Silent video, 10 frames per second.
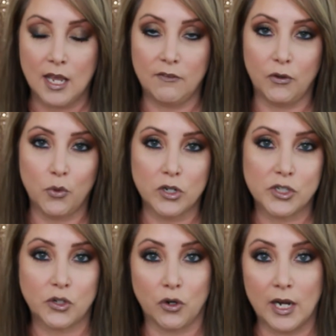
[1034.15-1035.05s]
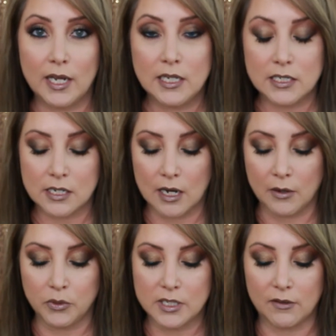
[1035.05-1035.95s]
If it works great, I
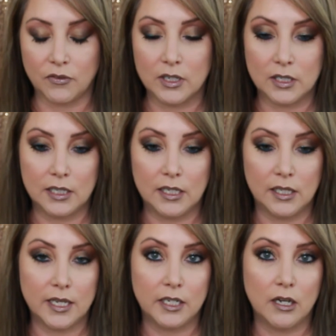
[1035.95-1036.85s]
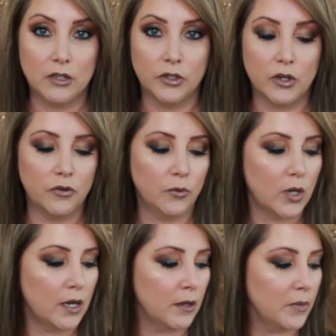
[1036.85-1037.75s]
will definitely let y'all know,
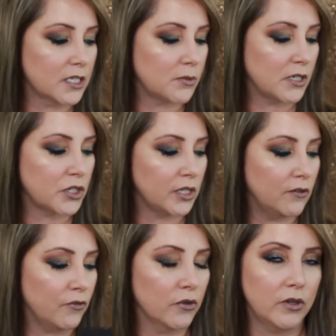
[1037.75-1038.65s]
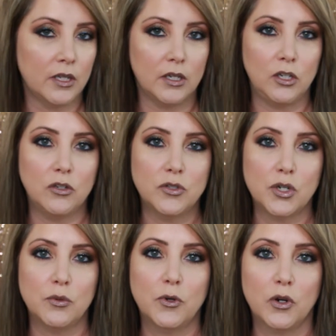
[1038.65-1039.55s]
um, especially for the
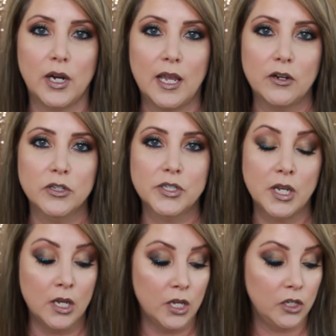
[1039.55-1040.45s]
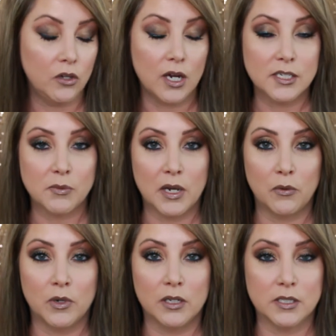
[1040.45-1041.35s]
YouTube creators. You guys
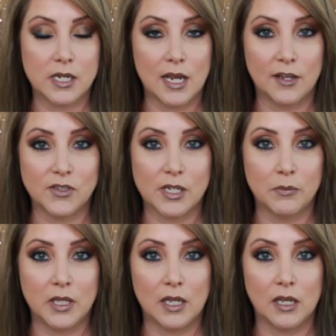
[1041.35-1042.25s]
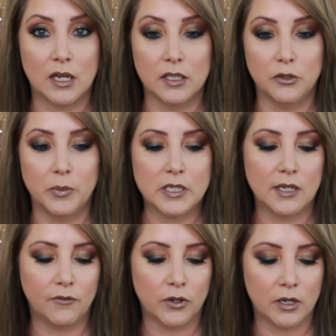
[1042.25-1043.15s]
might want to have something a little bit
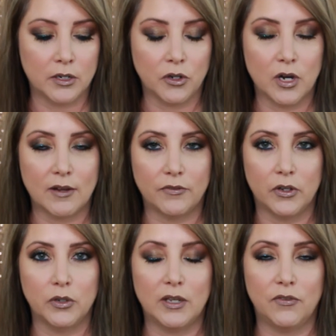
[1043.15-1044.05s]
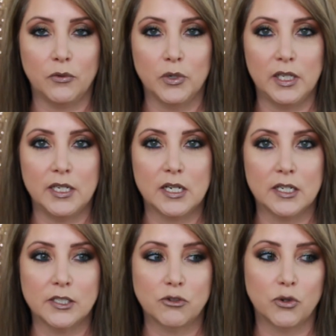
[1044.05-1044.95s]
different on your iPhone if it really
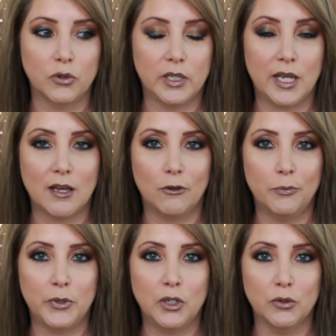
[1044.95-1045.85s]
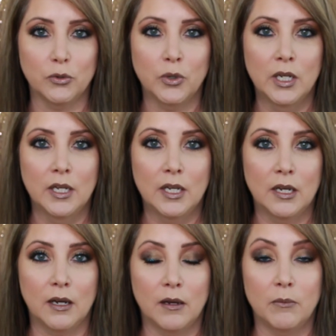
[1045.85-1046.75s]
does truly help you
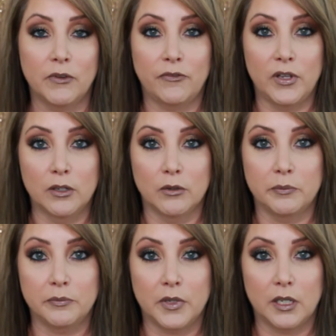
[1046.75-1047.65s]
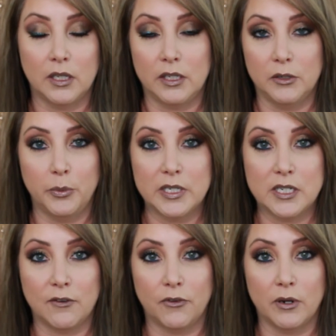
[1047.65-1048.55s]
um, film a little bit
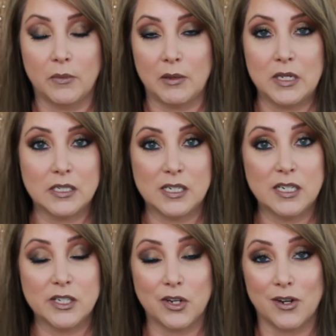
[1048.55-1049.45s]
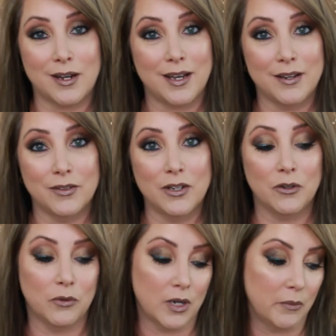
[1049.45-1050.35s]
different. Maybe it's easier. I don't
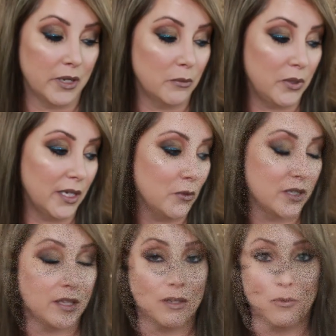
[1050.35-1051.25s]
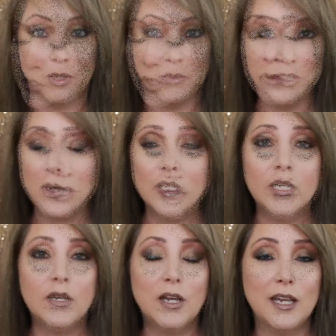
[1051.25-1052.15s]
know. I'm gonna play with it and so we will
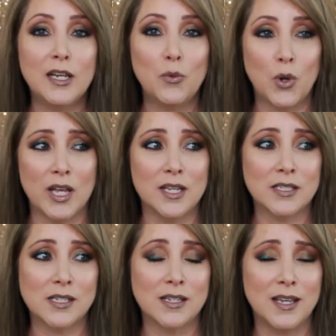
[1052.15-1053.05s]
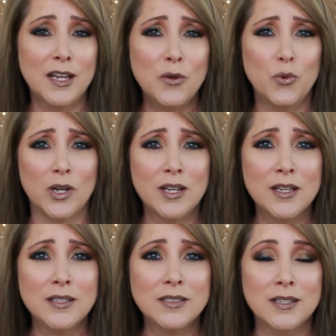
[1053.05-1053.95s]
anyway. see. Anyways,
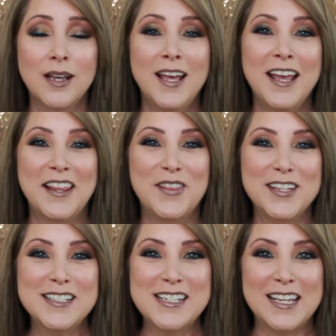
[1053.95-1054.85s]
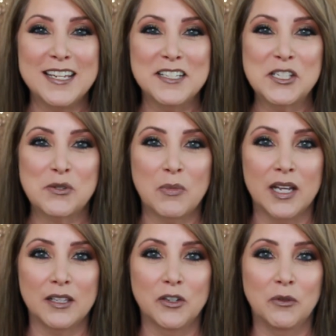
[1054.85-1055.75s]
anyways, this is
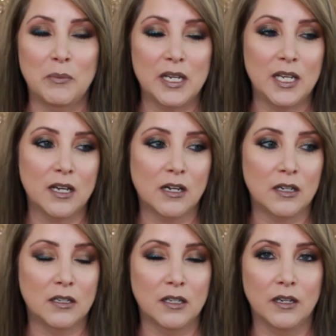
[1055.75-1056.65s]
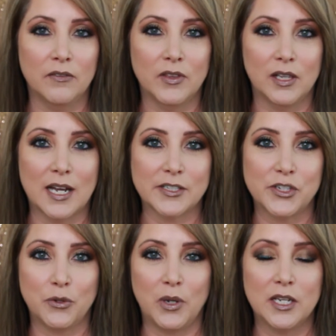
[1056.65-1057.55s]
my little mini haul of the last
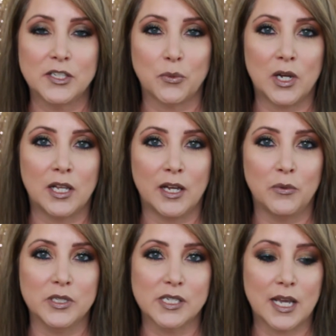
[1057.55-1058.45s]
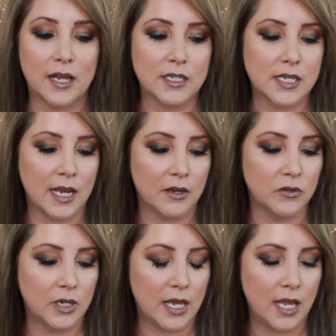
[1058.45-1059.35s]
two weeks while I was out of
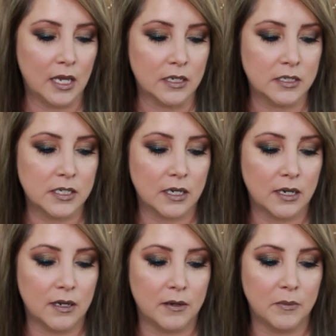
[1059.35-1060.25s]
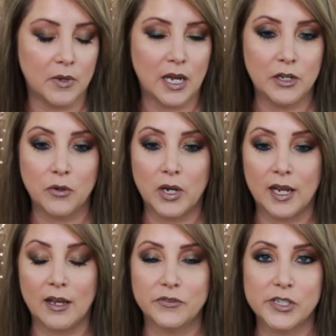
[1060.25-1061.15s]
town, and um, I know I
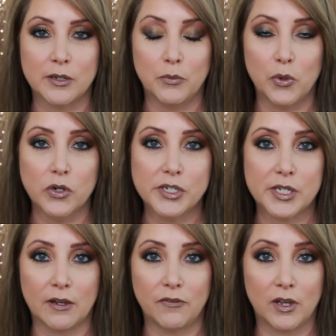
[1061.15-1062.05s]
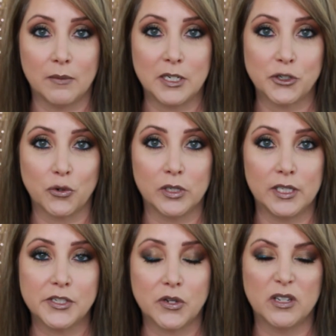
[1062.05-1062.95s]
have some more stuff coming
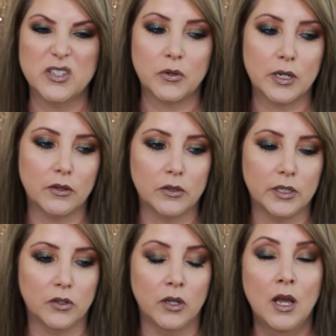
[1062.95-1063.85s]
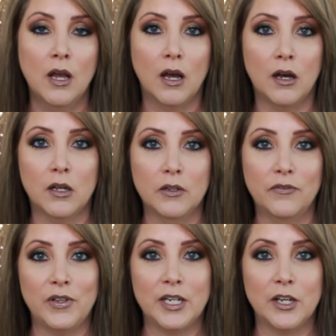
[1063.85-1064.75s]
shortly, so I'll do another little haul
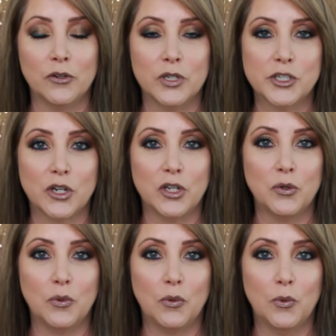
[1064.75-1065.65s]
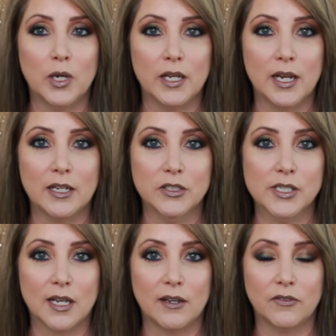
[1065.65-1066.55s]
video to show you what
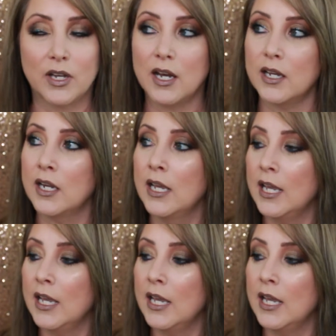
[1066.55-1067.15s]
else I've got.